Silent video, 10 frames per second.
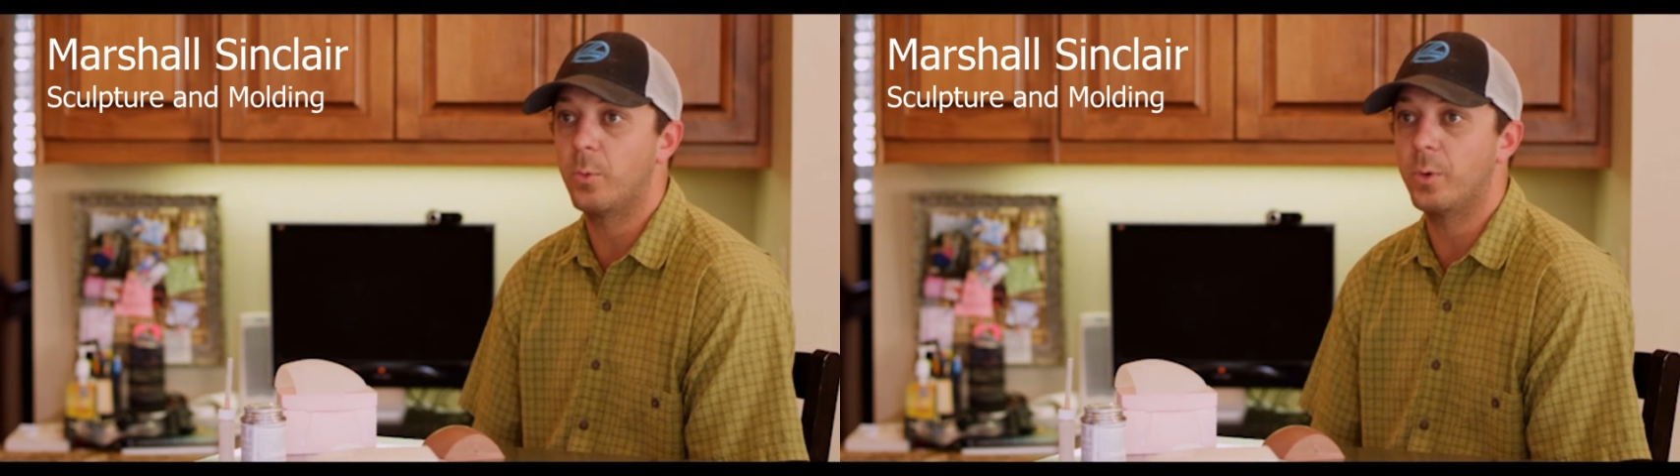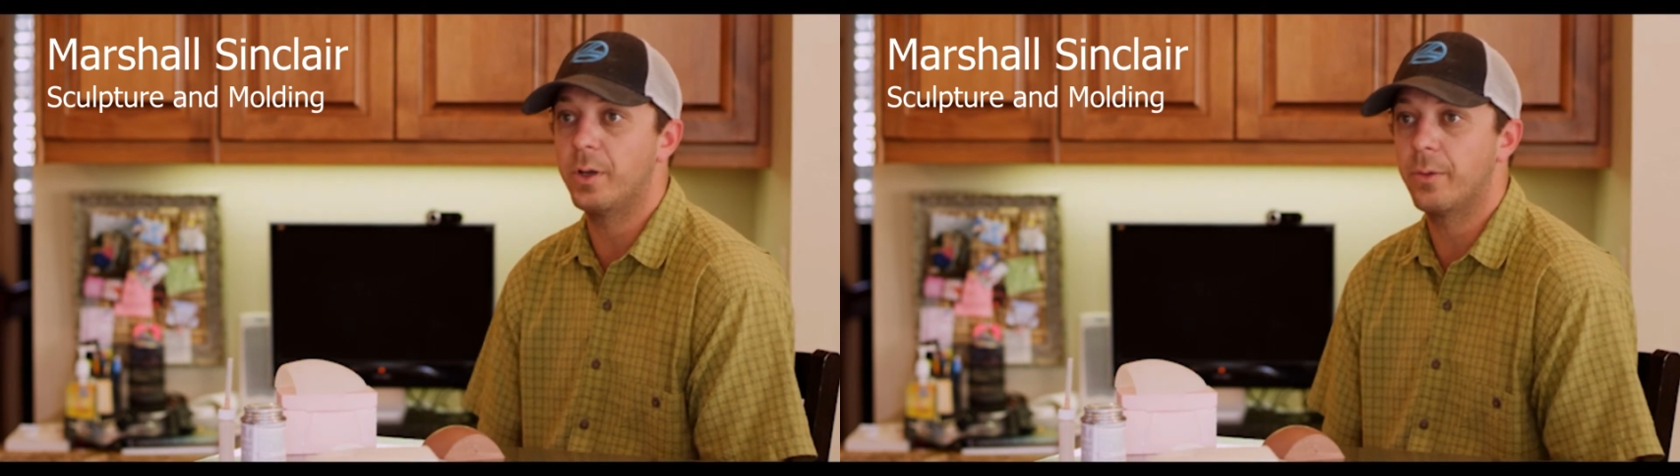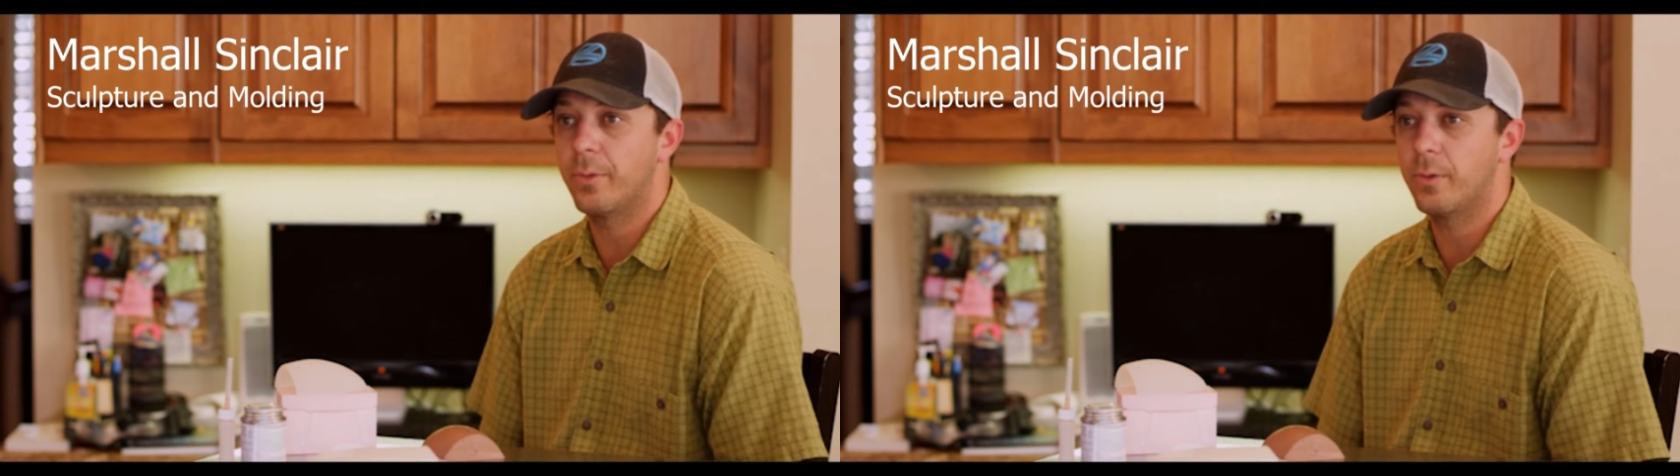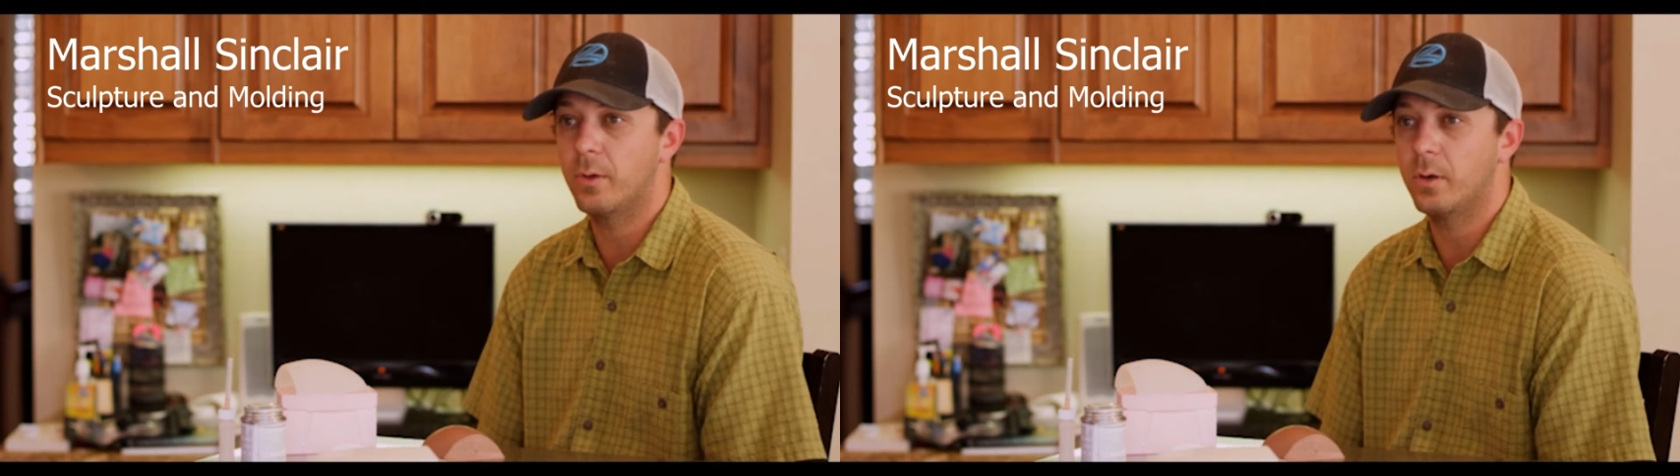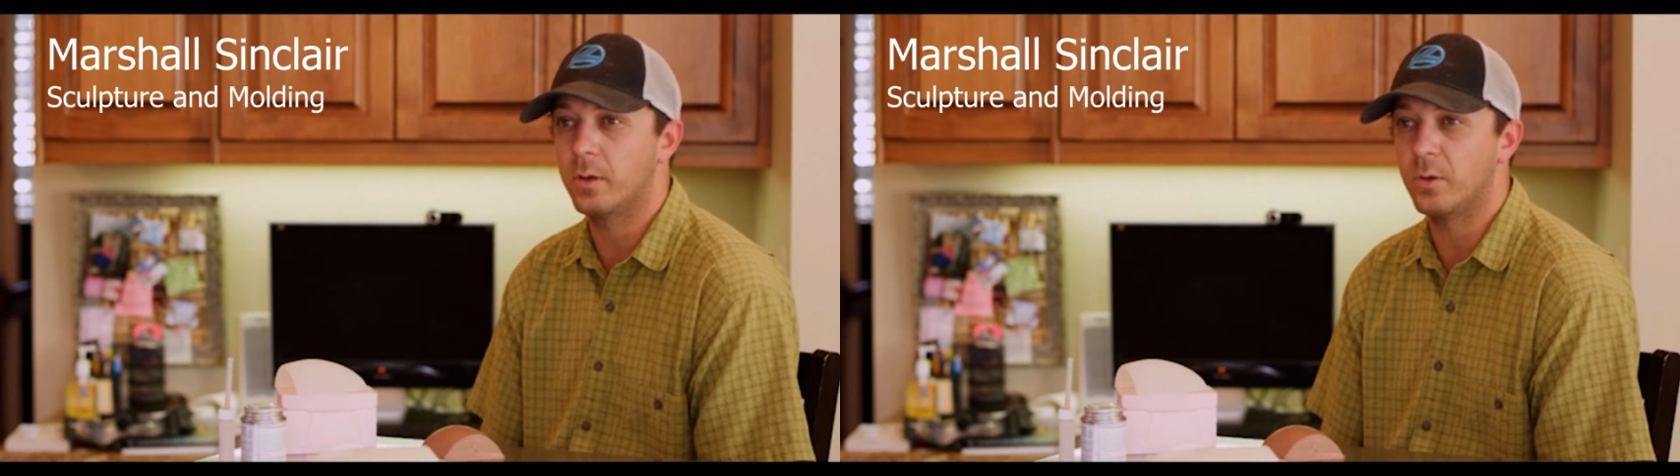with
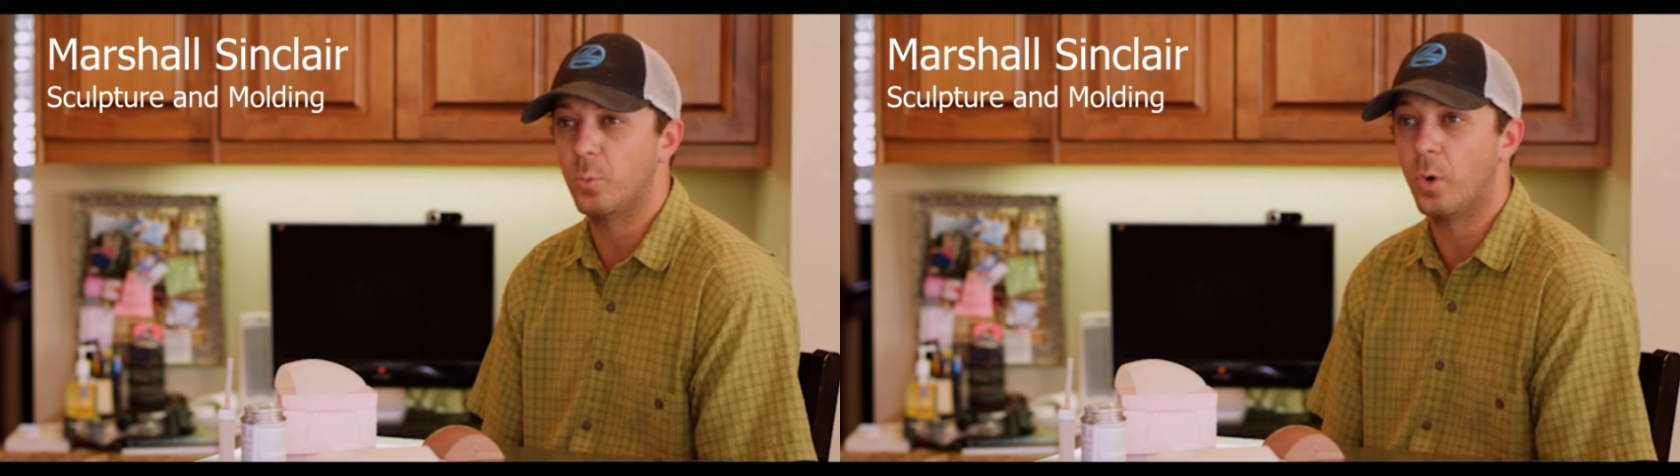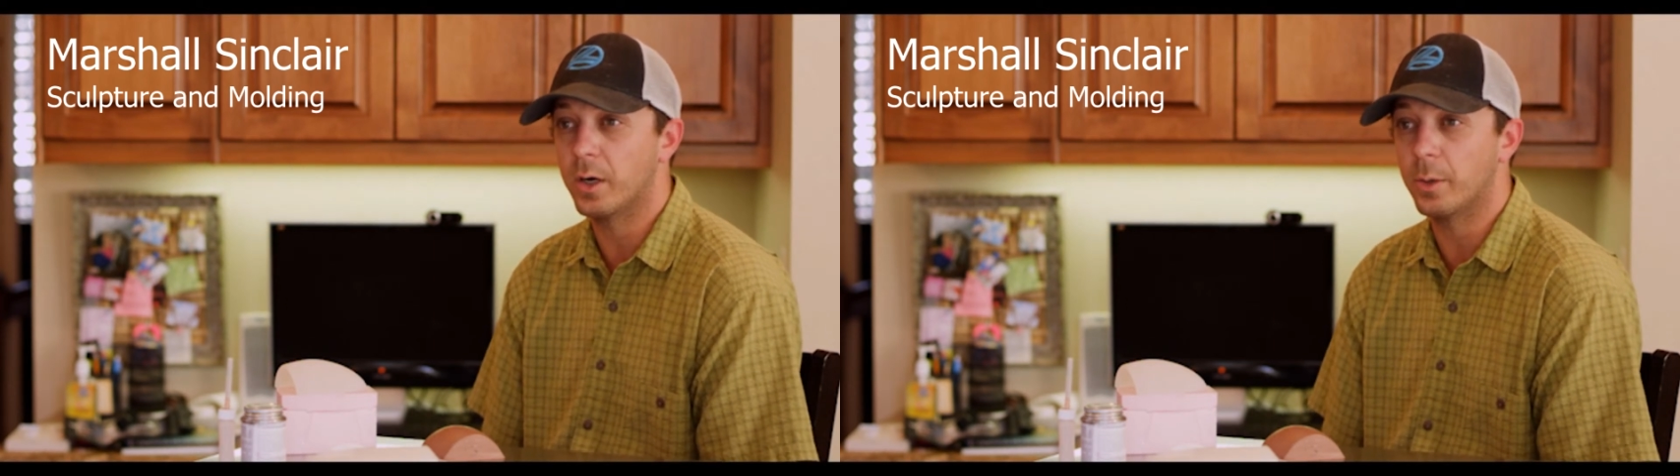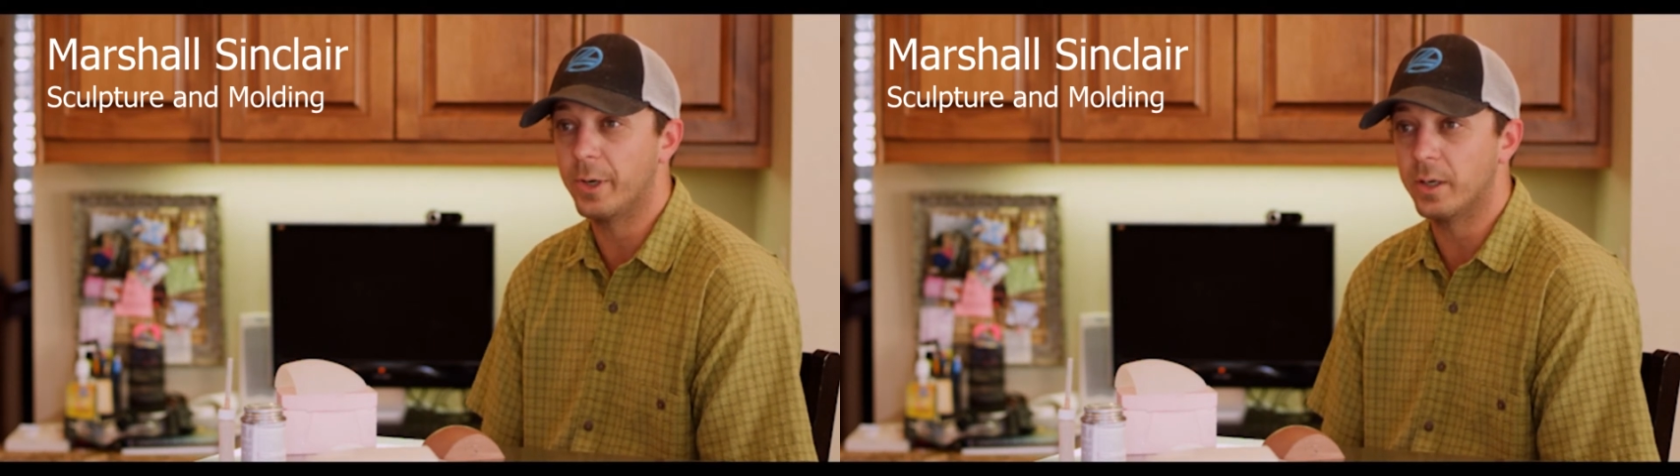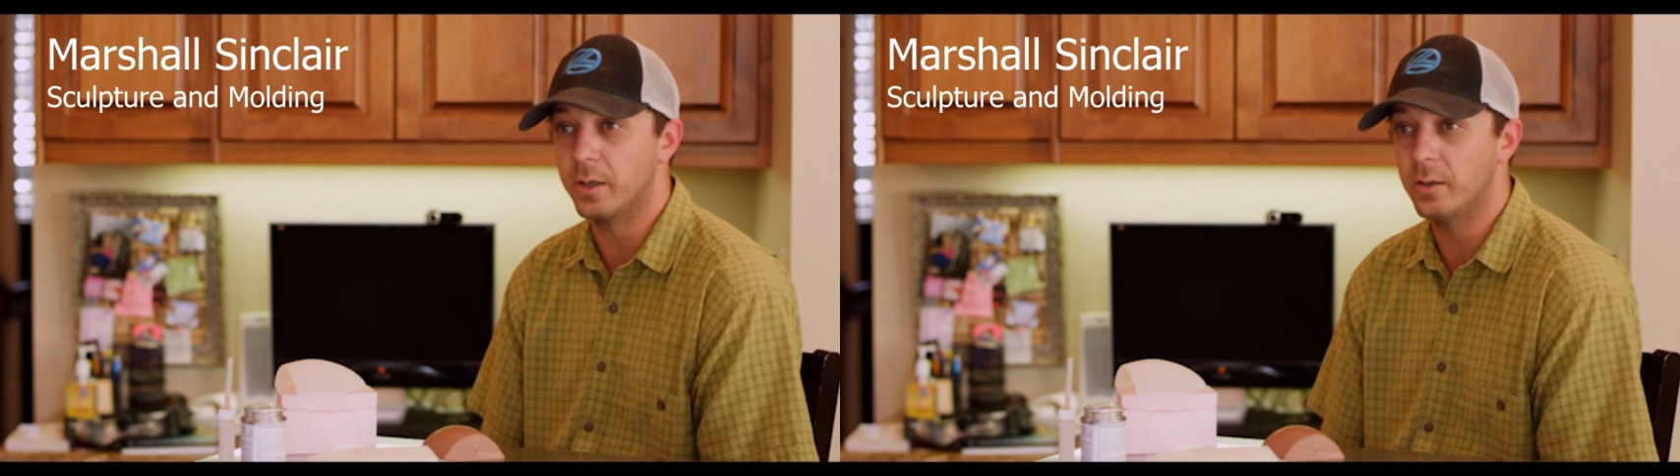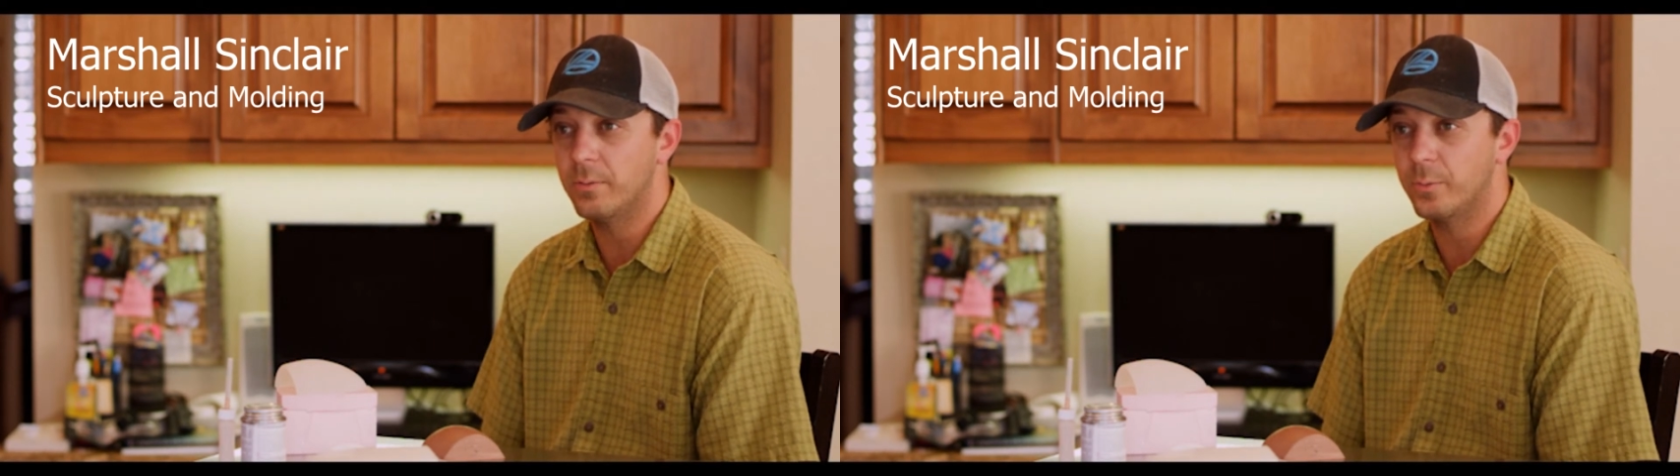a water putty,